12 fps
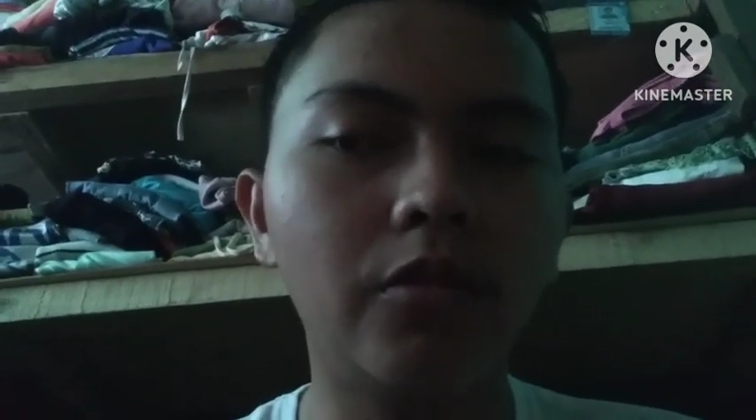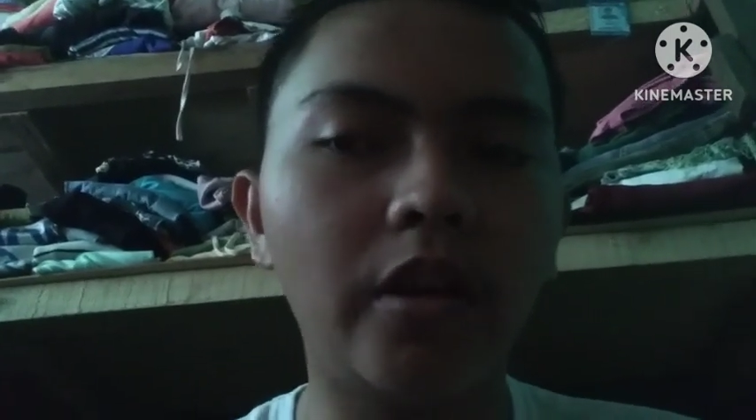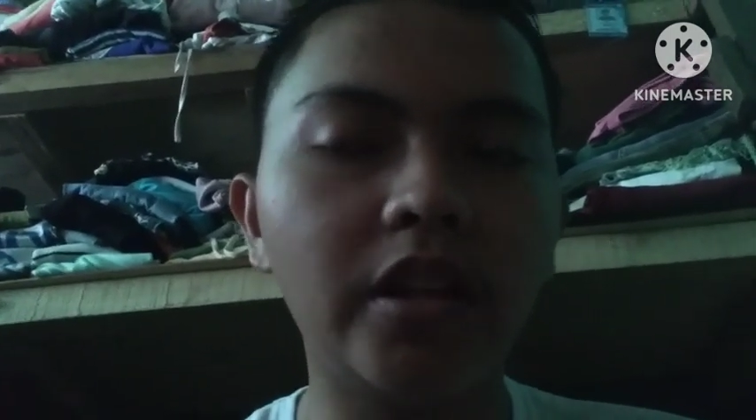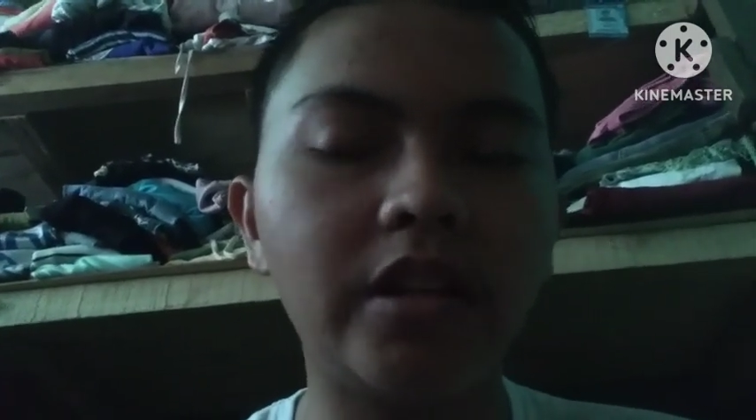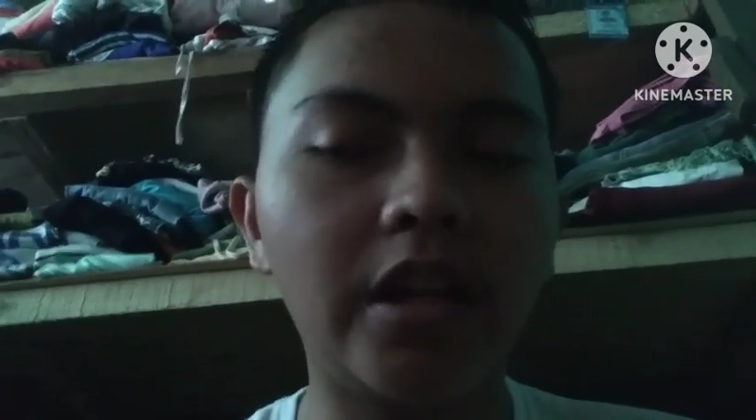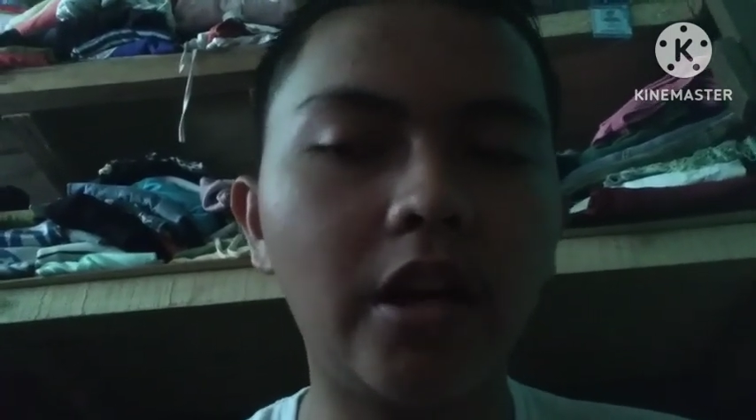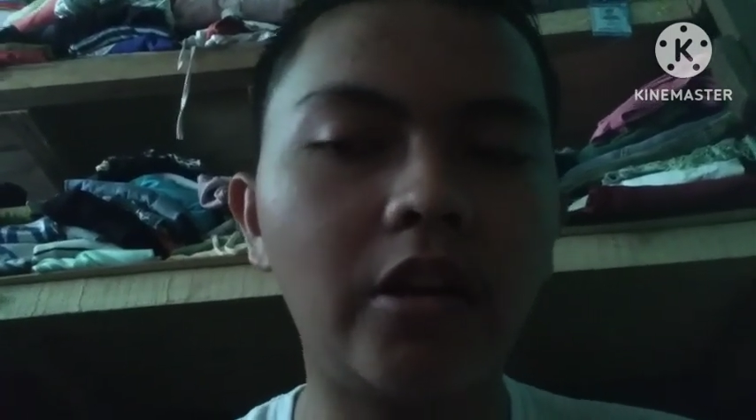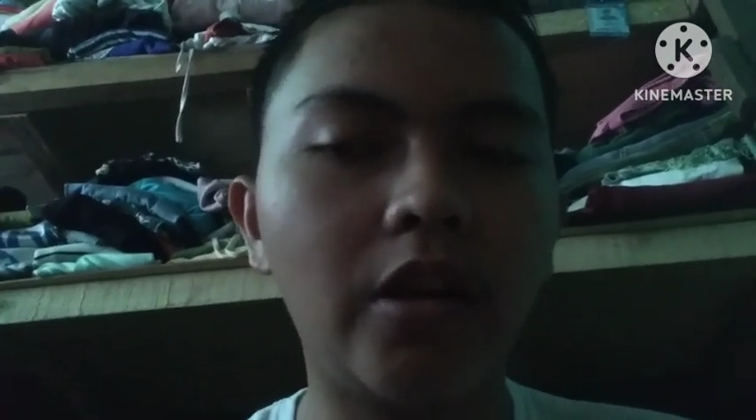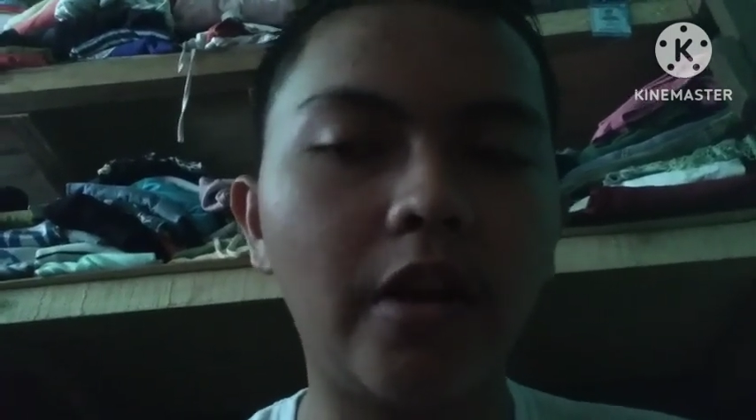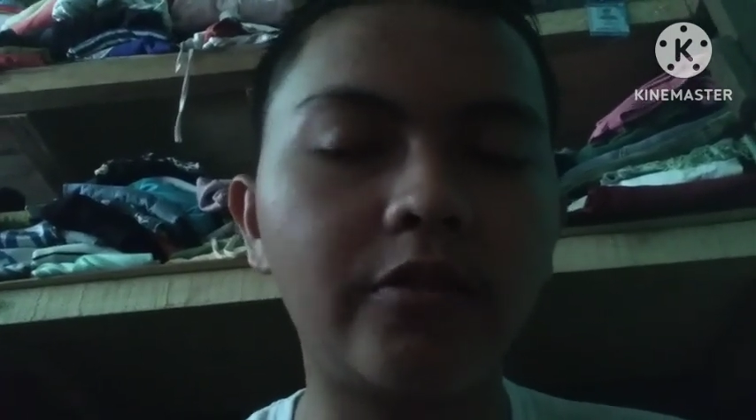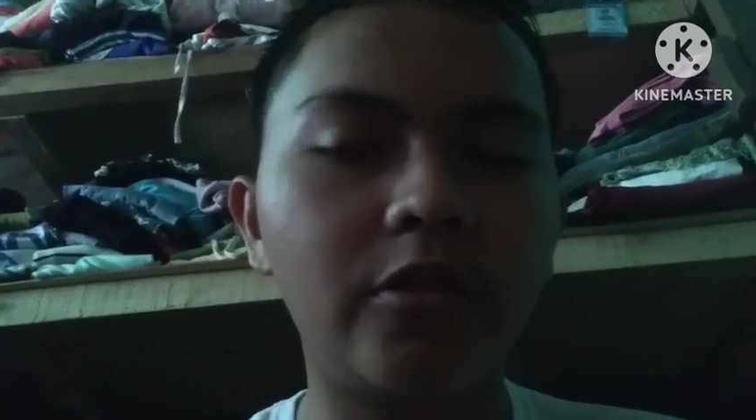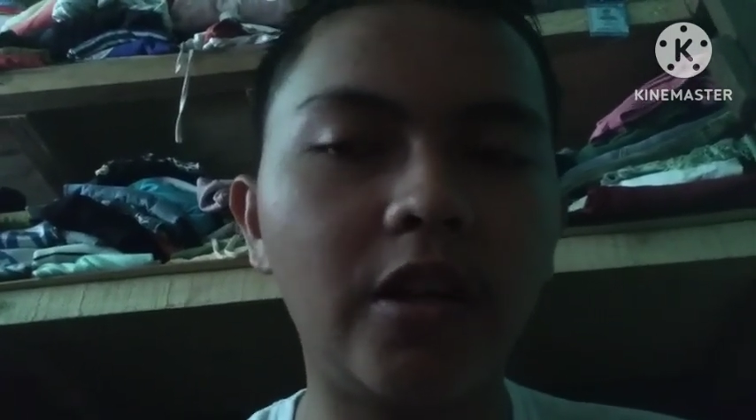Right now,
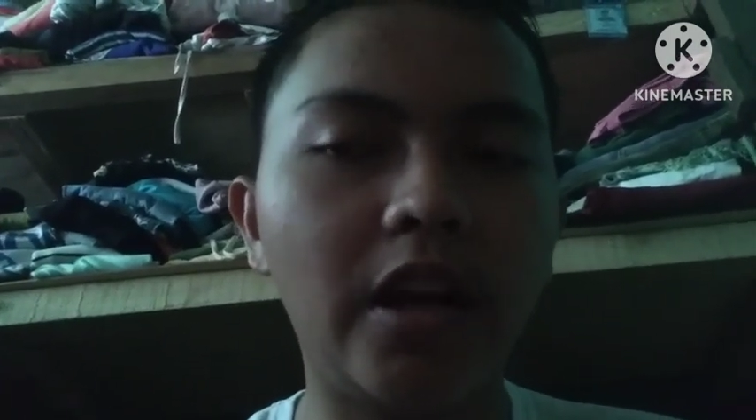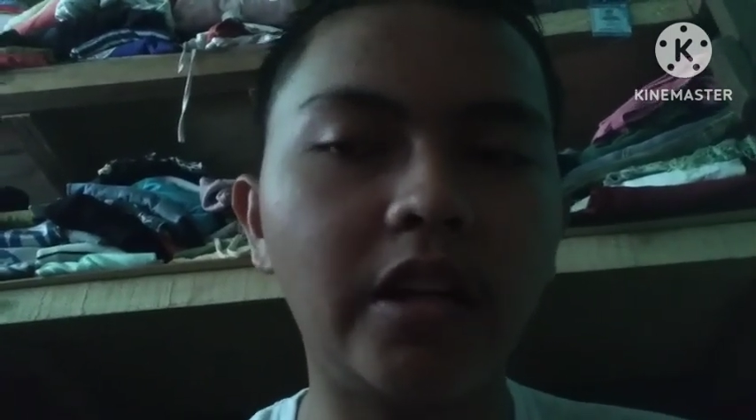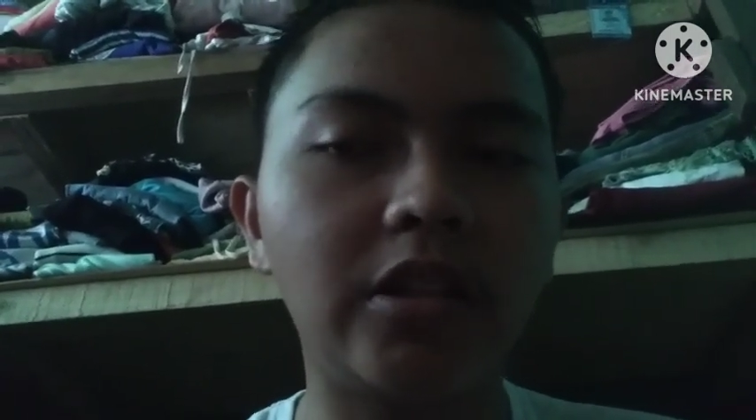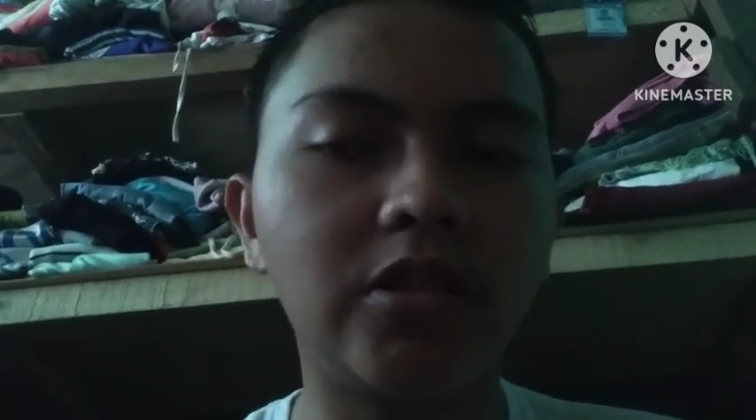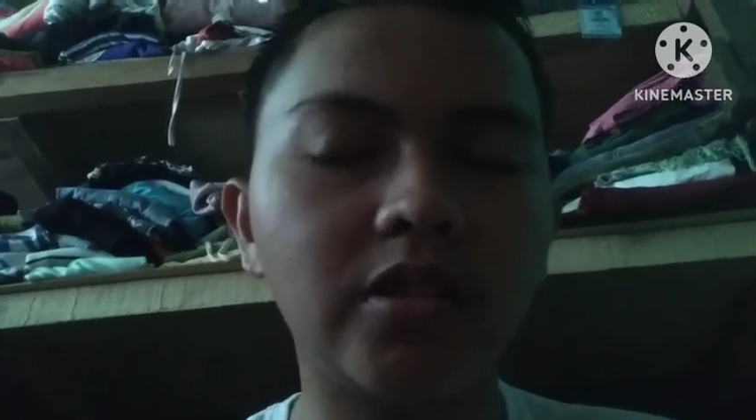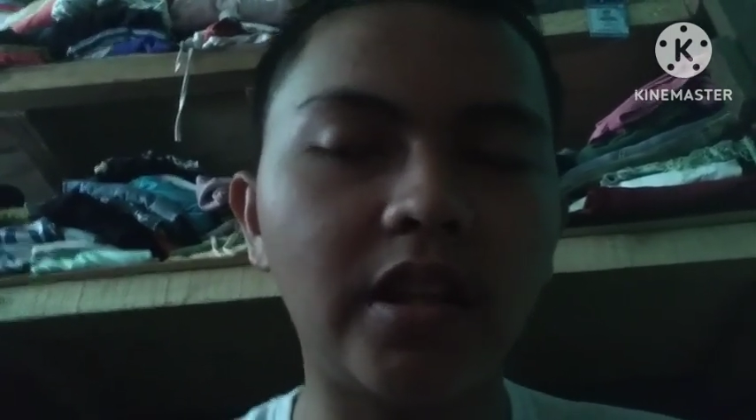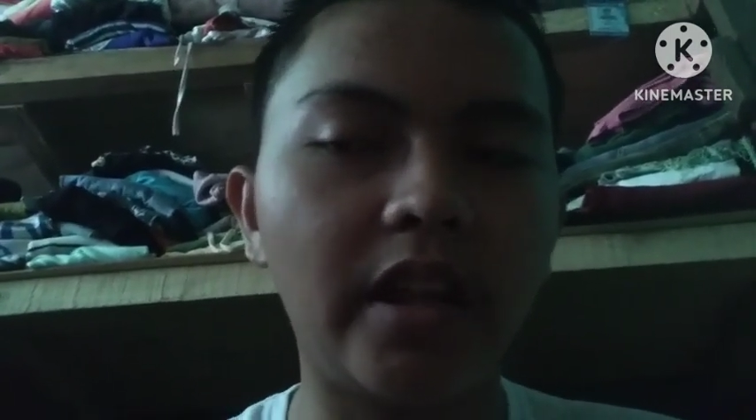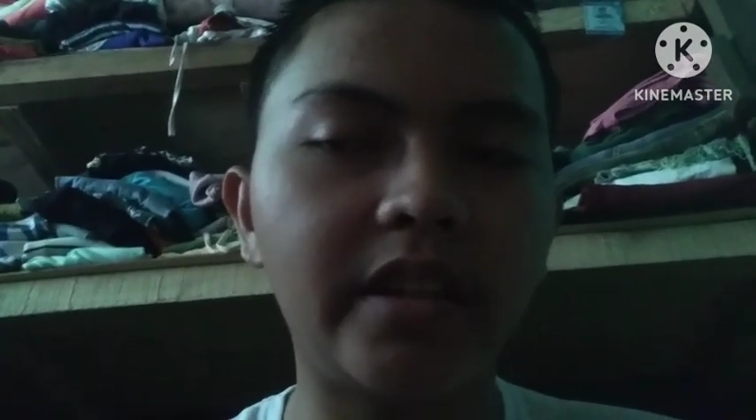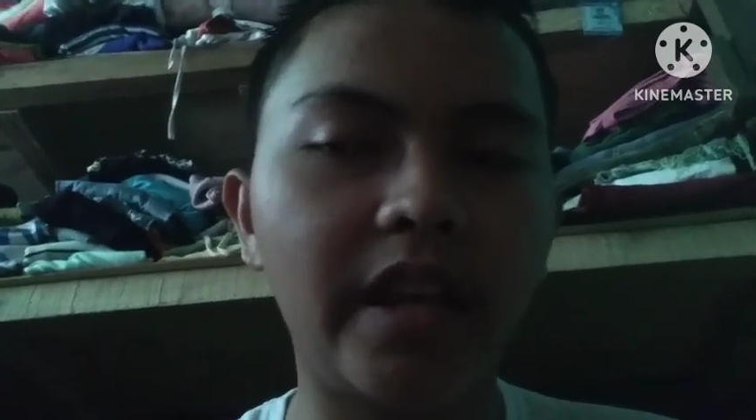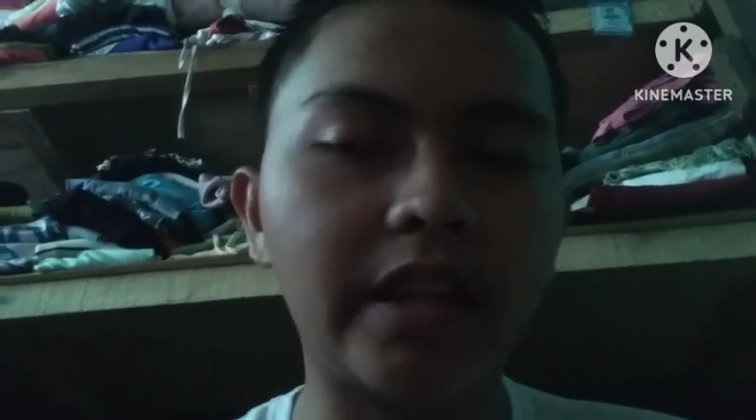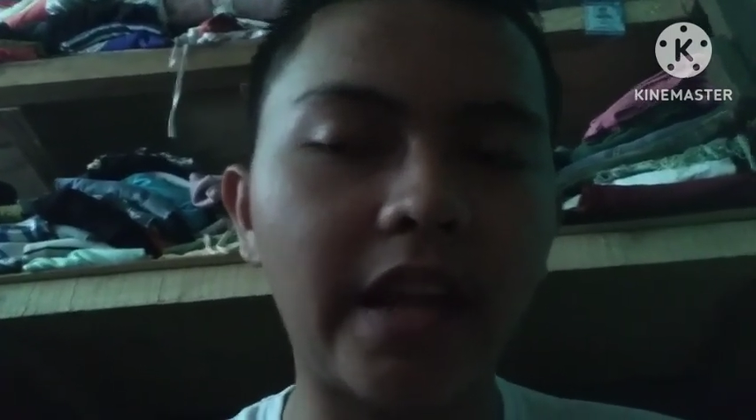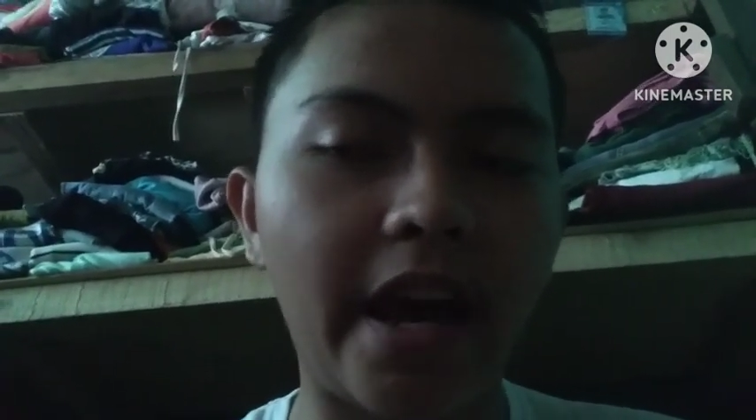after I installed
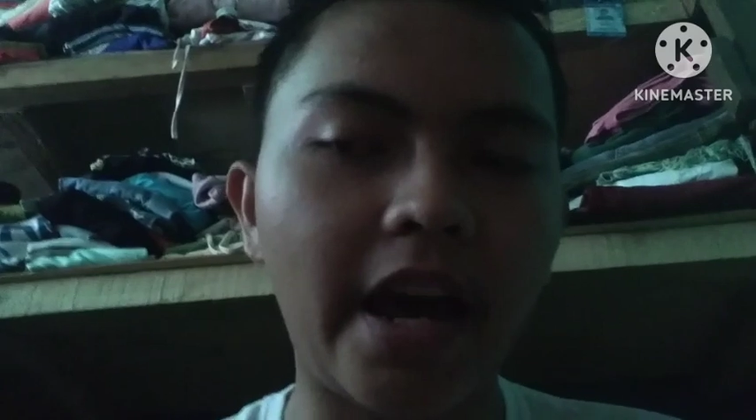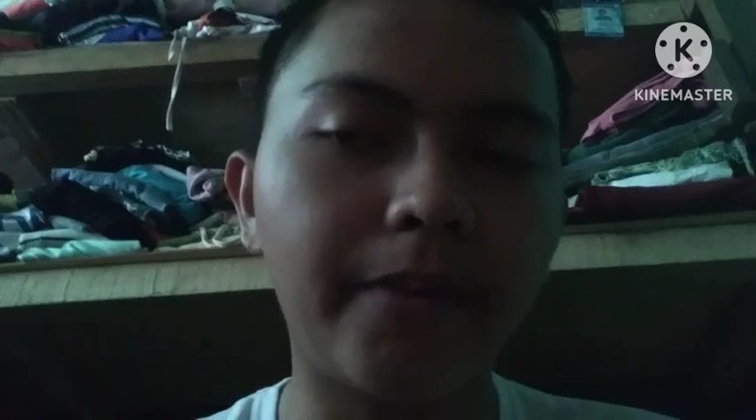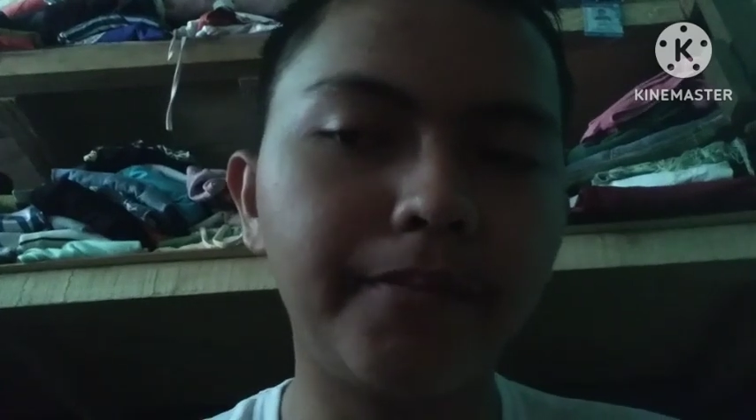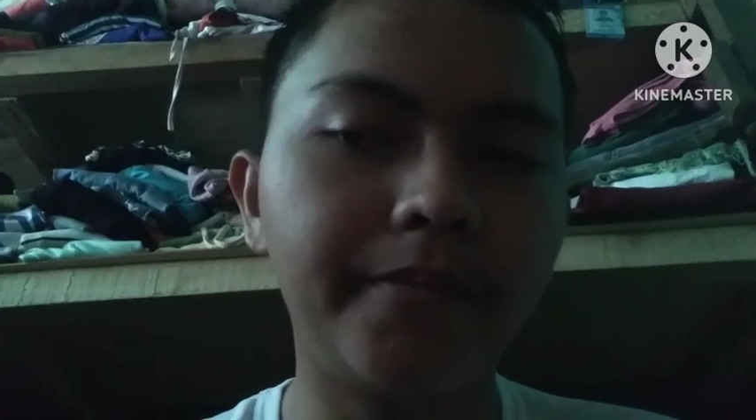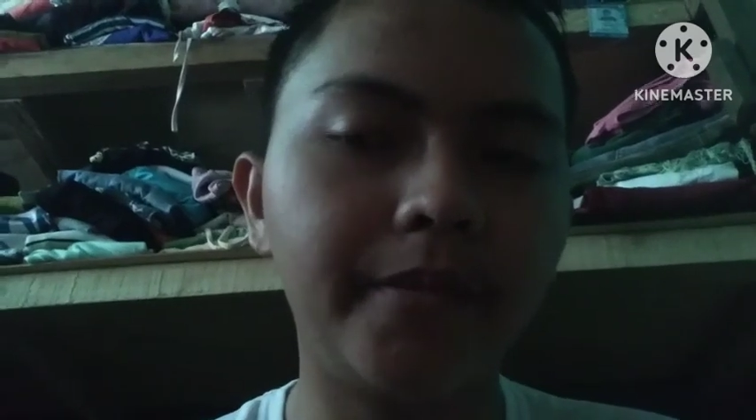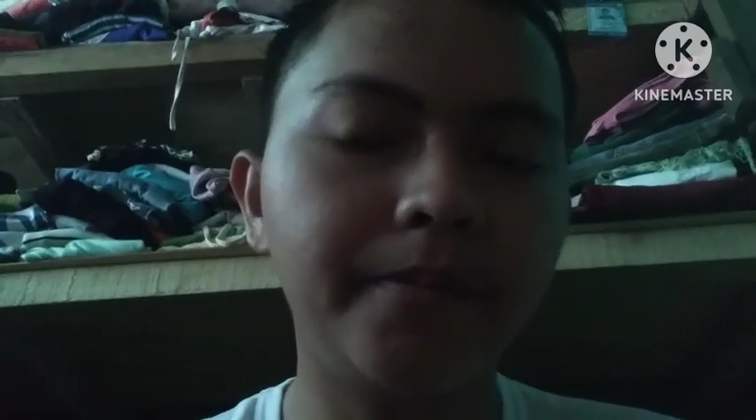that app,